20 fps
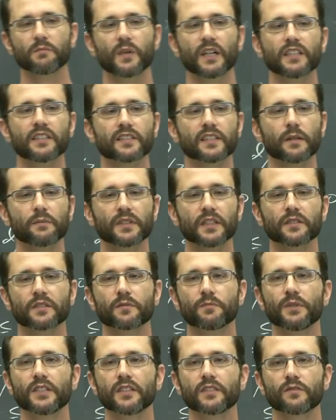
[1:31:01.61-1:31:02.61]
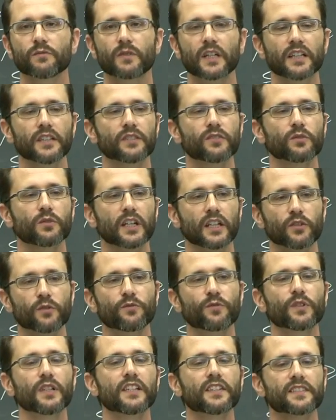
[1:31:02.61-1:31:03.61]
might, sometimes be trying to kind
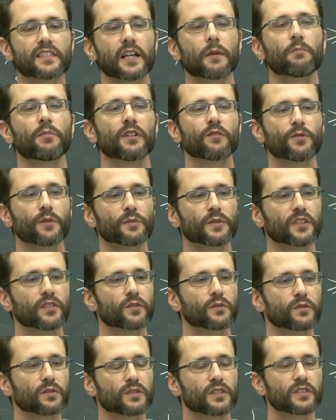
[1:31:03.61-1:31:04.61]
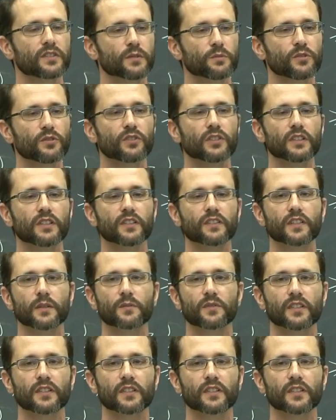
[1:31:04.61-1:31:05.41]
of really sample from the pseudo distribution in some